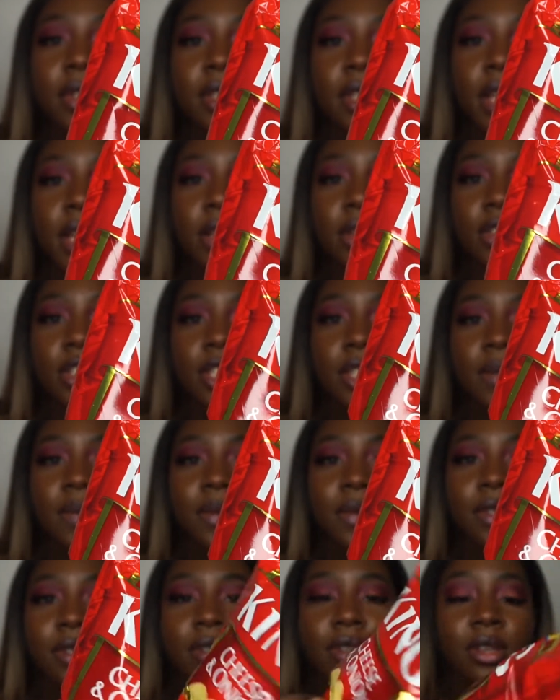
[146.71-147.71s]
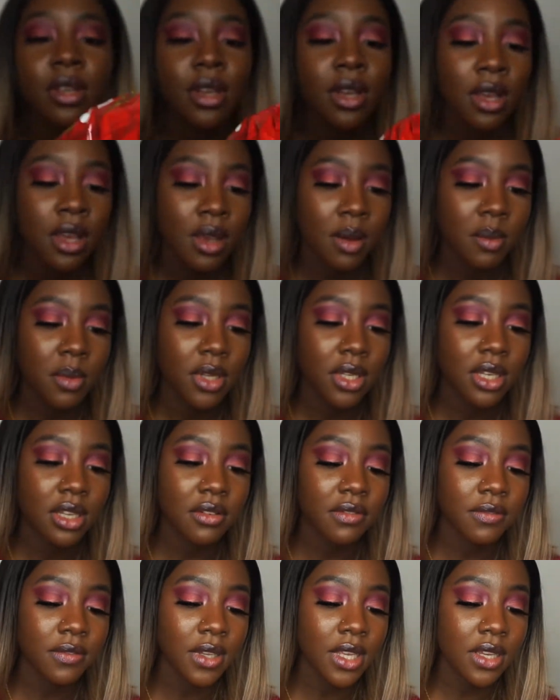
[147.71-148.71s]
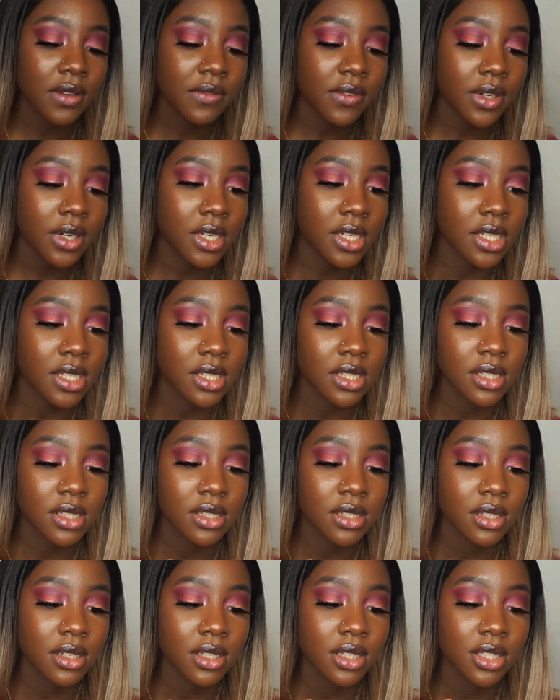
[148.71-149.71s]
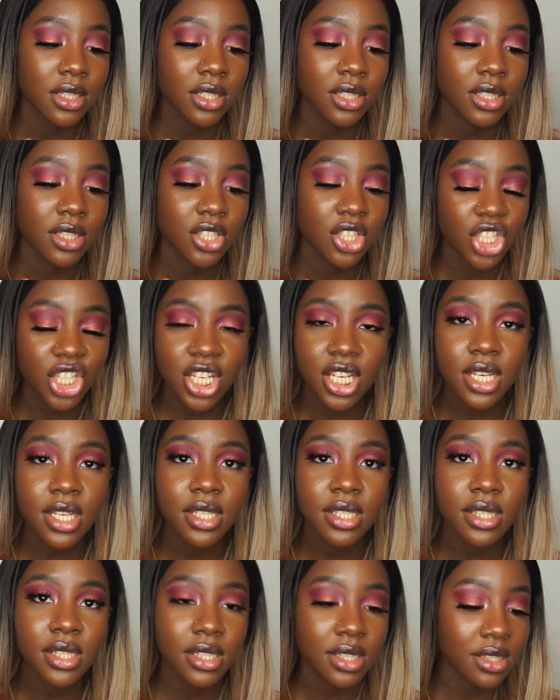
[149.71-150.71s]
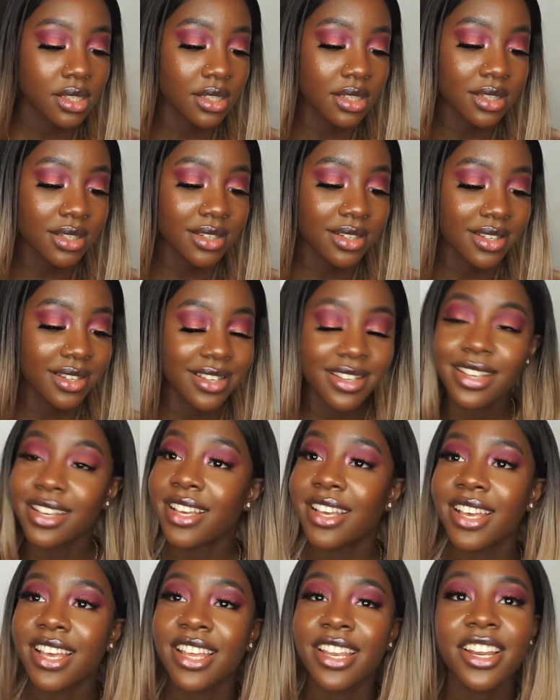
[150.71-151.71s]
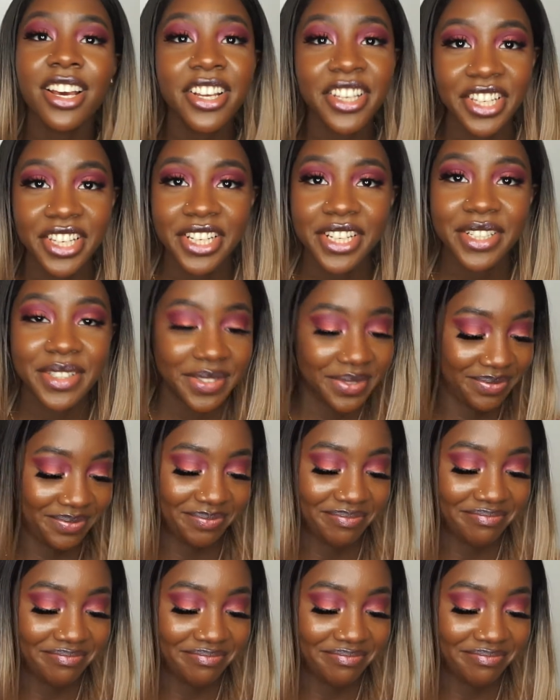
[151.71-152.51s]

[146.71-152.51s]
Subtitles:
potato chips, but the flavor is cheese and onion.